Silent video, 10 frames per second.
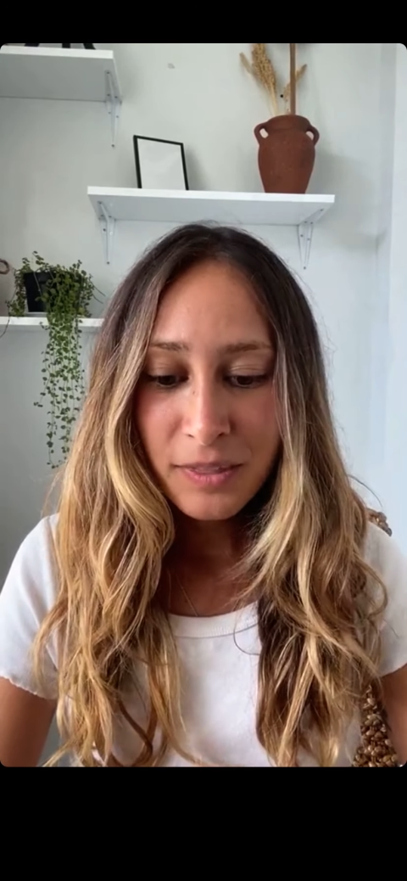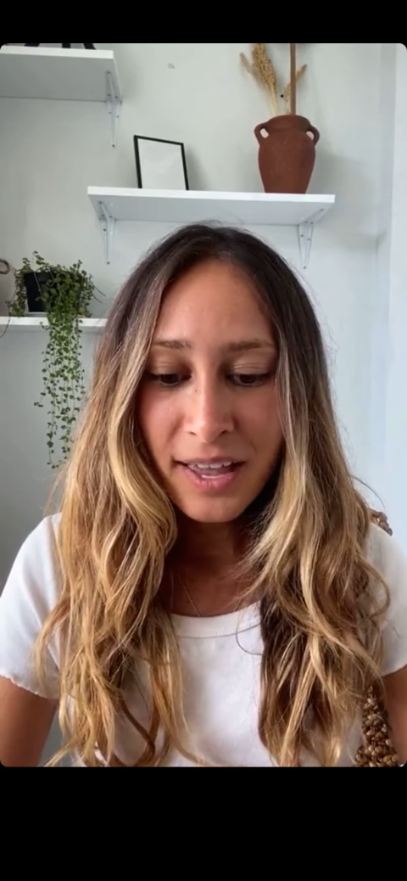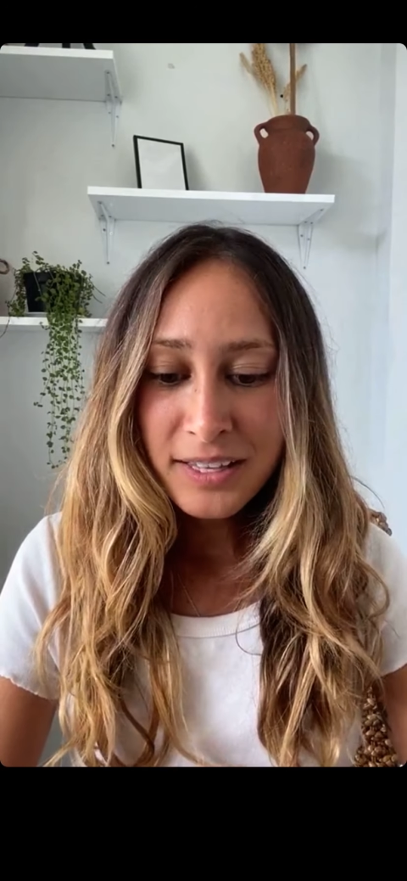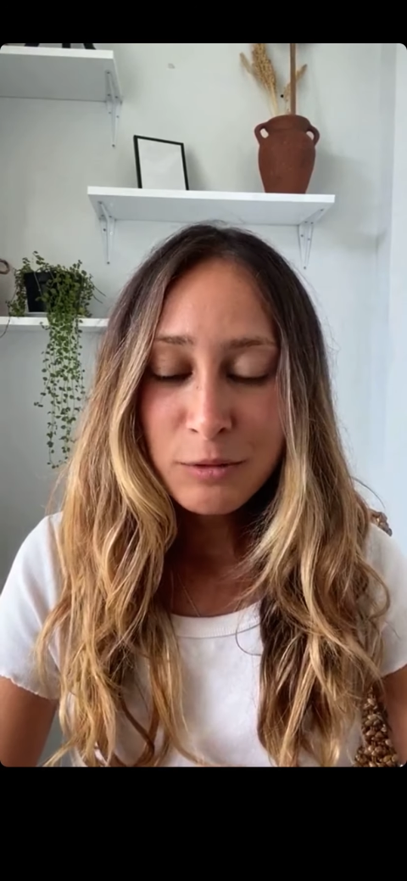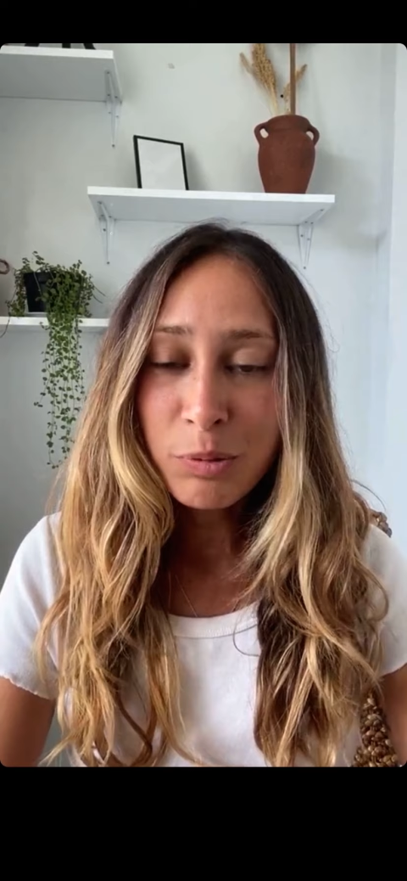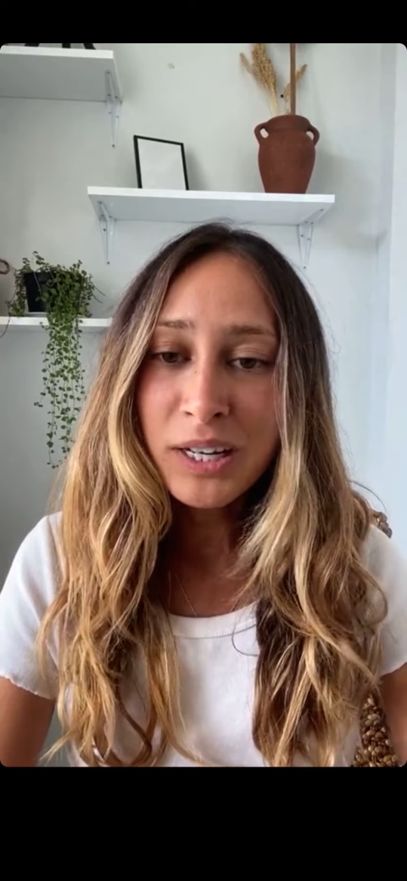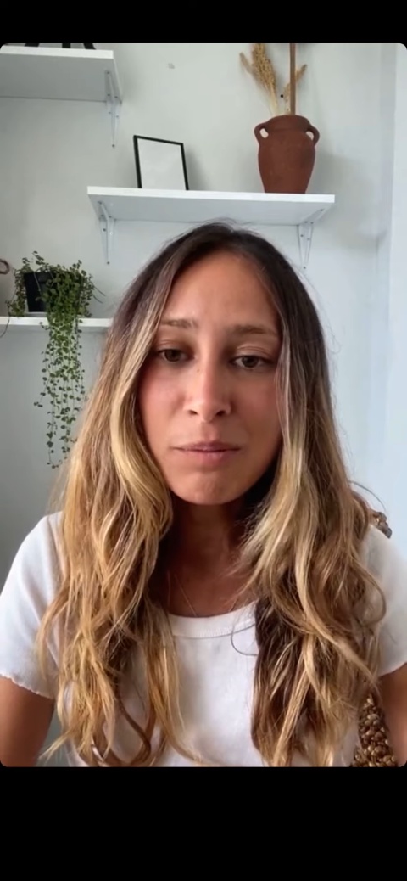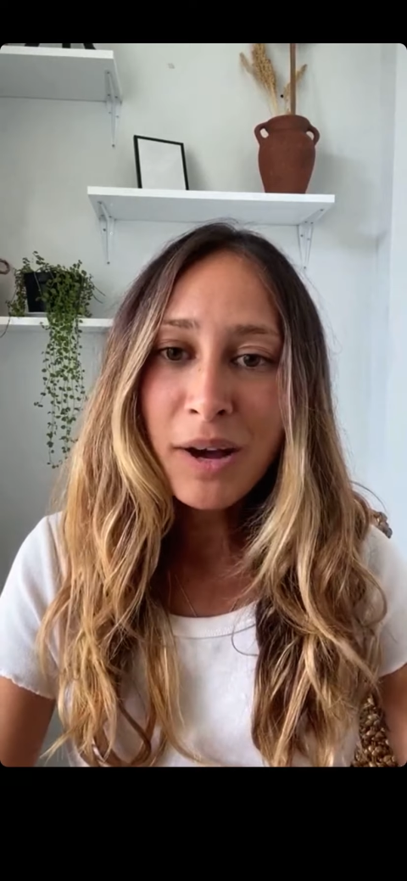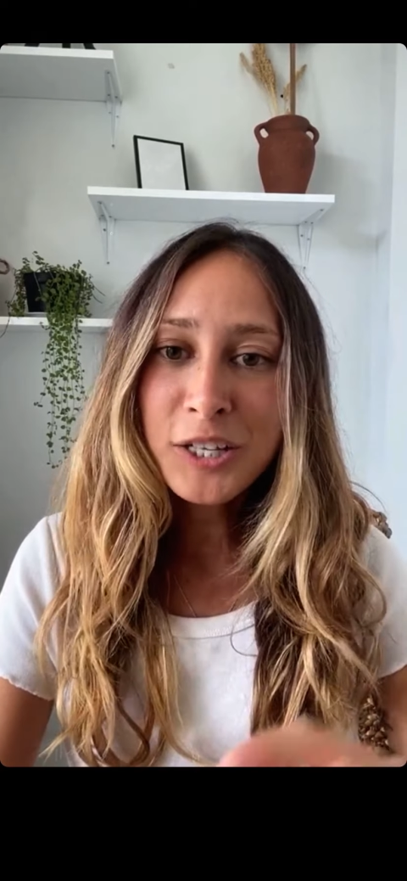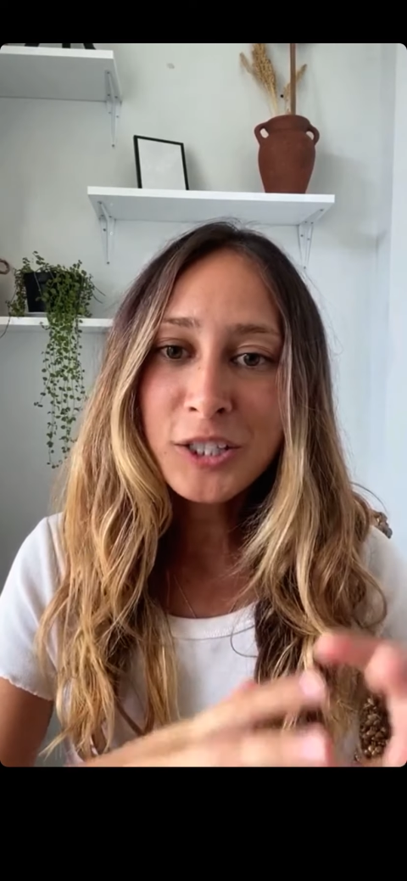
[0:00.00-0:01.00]
that's pretty
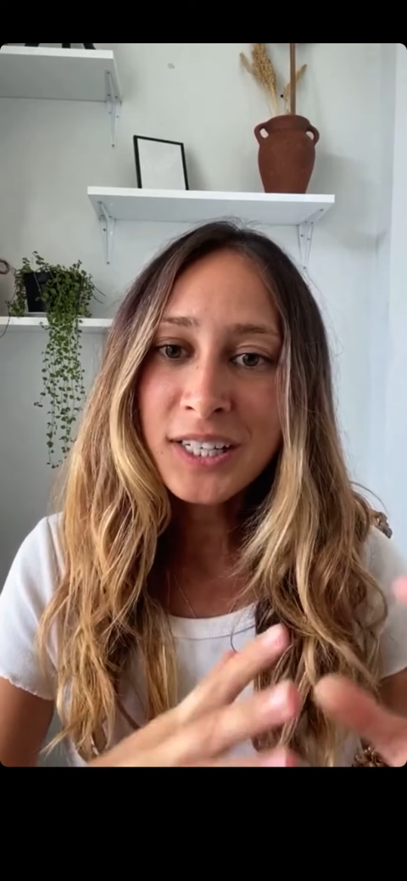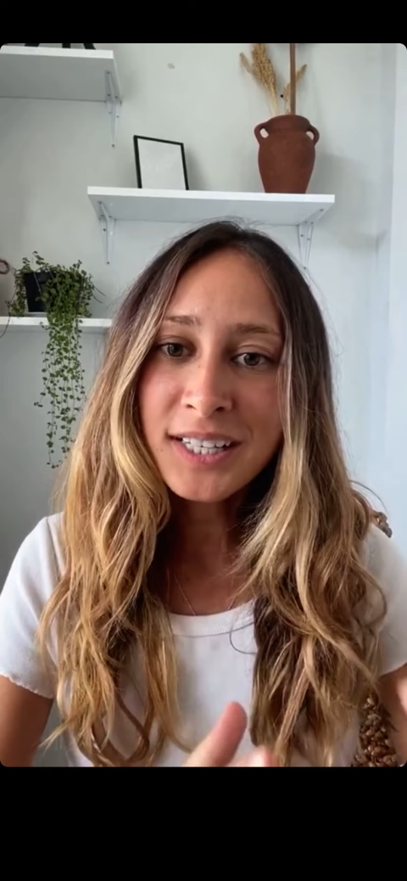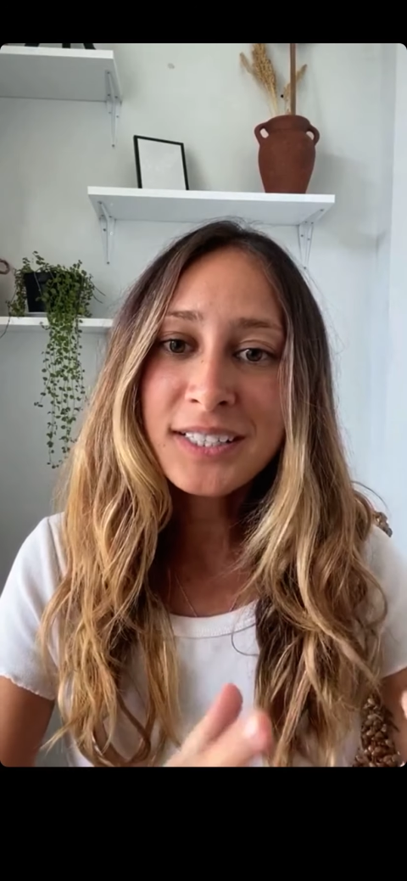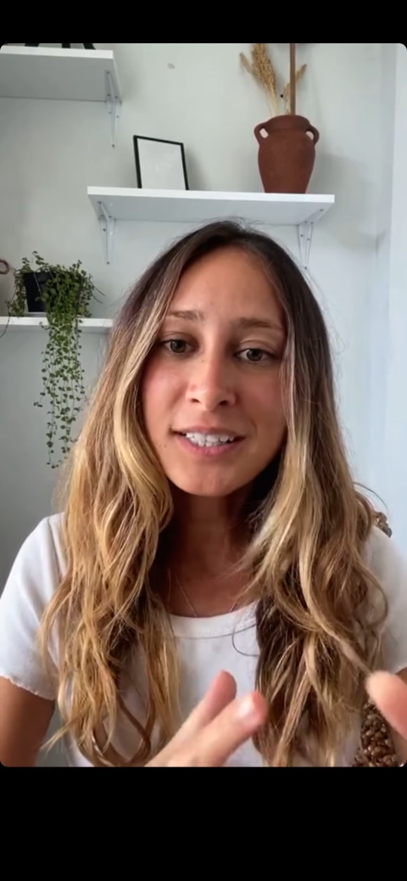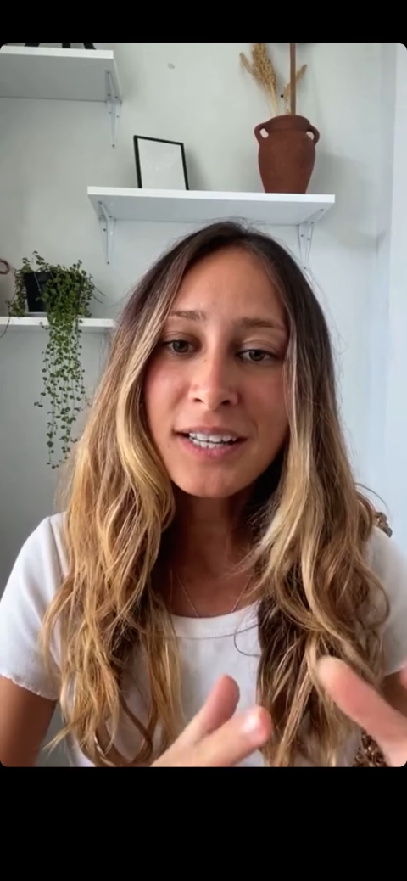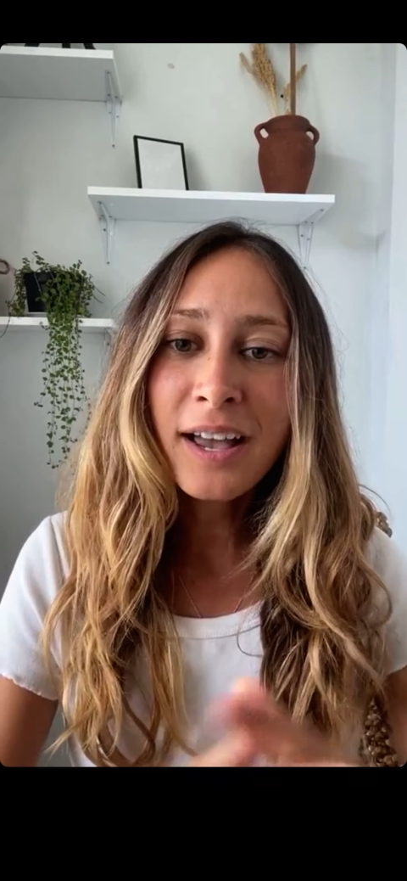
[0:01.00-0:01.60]
much it